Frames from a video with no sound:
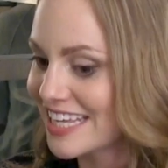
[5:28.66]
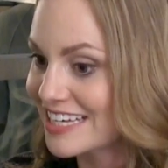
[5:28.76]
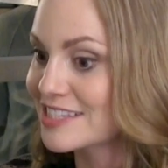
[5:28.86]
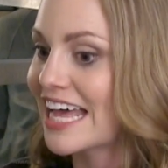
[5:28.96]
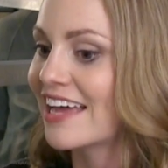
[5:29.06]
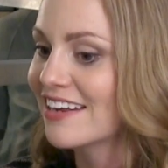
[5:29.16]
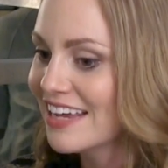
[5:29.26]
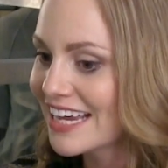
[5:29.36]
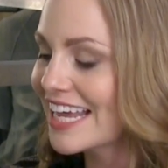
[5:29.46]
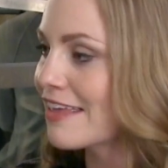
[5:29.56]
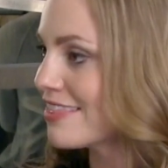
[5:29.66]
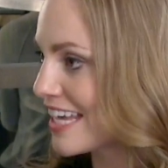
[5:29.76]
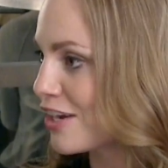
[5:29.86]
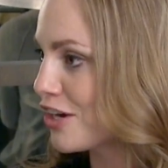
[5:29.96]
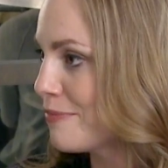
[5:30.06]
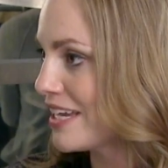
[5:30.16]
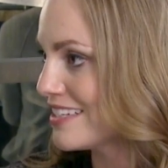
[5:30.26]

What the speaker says: things that kind of thick, creamy